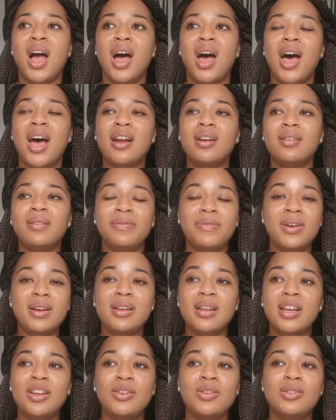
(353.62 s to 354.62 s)
I don't think
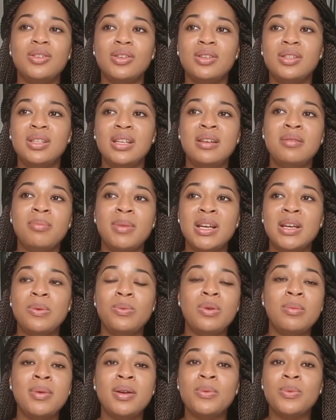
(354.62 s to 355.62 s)
they're used to seeing many
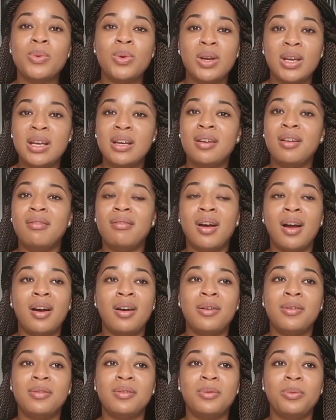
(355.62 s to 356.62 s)
women walking
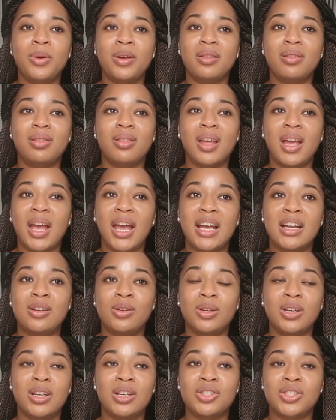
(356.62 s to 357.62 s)
around with their head
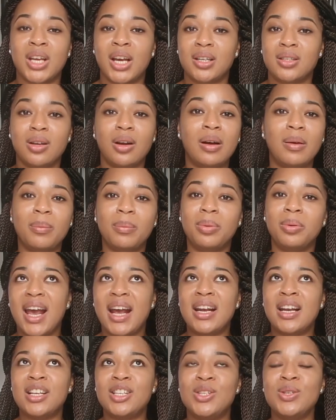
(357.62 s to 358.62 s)
looking jacked up.
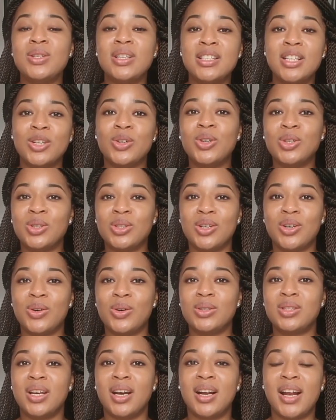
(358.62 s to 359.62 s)
And as soon as I got to the
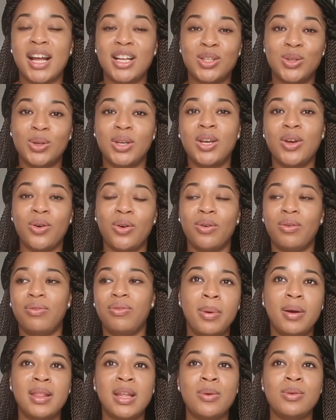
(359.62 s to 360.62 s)
hotel, I took it off,
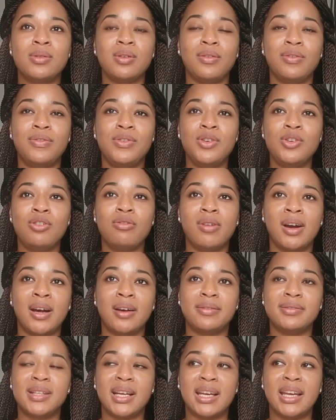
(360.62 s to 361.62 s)
but there was a few
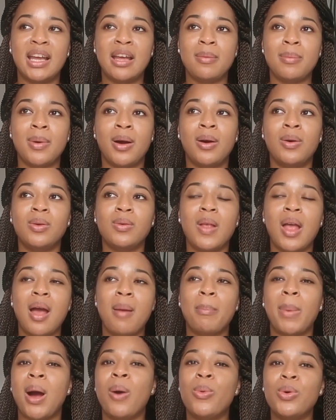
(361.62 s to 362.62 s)
grafts that came out.
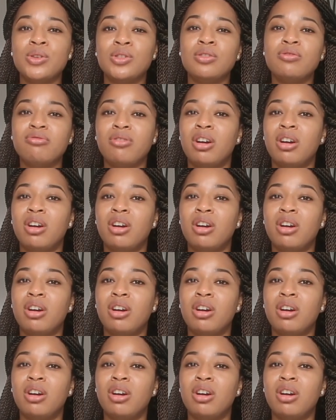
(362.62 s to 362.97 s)
But I wasn't